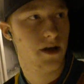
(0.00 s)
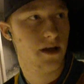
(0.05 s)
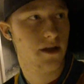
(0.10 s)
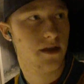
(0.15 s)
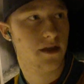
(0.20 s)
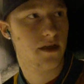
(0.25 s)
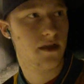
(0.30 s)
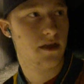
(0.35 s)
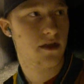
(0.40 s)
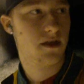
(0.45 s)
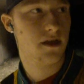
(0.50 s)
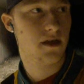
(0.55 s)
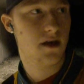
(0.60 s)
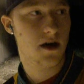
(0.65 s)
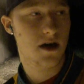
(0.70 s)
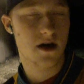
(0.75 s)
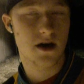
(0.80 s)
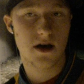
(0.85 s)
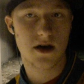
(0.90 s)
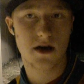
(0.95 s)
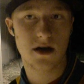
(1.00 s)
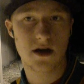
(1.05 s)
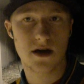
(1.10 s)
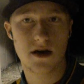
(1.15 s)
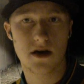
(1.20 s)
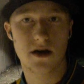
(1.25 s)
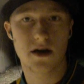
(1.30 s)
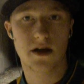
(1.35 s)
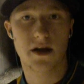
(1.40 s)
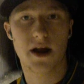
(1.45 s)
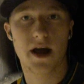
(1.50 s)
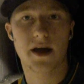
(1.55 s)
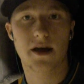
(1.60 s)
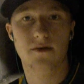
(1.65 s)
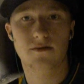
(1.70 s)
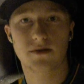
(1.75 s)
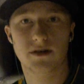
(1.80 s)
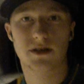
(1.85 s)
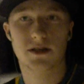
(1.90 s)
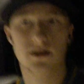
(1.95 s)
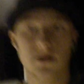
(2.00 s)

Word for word: with, uh, and I was